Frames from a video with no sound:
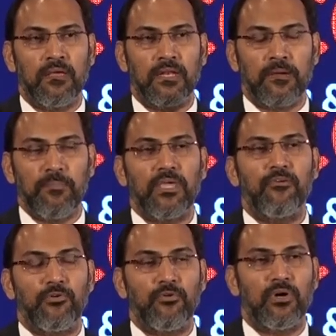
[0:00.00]
Let me
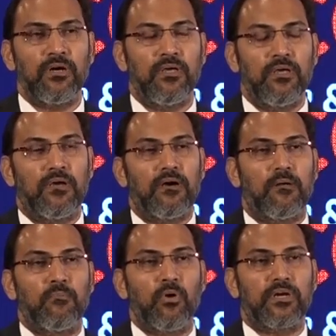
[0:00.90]
give you
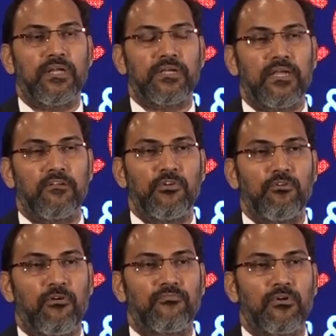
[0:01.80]
a more detailed
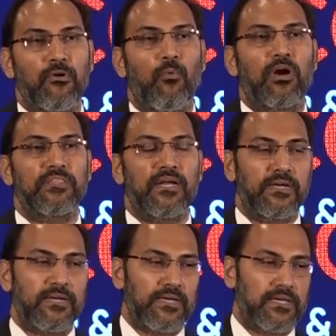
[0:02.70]
view of what that
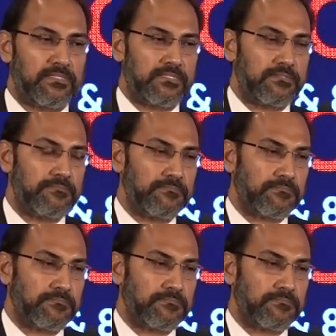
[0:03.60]
India is.